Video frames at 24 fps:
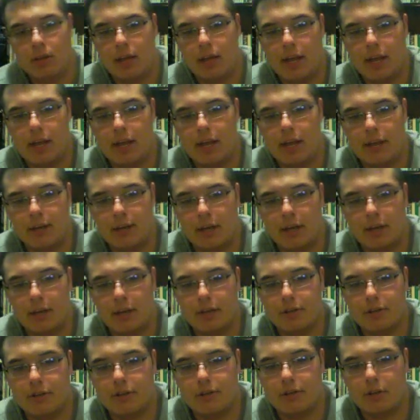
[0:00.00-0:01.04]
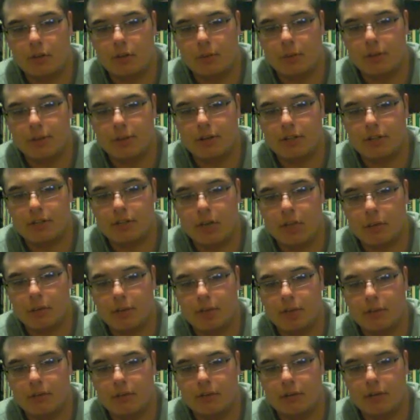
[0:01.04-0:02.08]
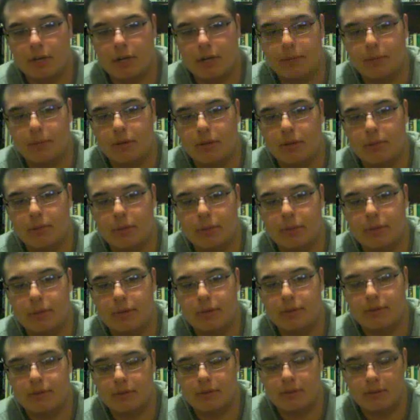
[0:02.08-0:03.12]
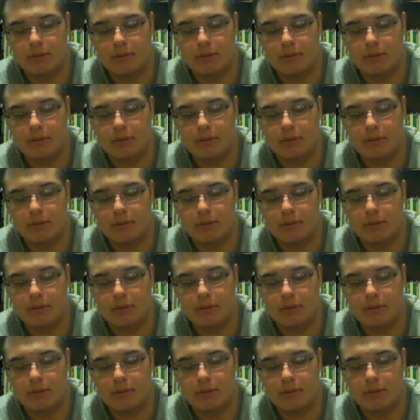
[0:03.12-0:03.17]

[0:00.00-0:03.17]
and you just open this top cover and you put in the BBs,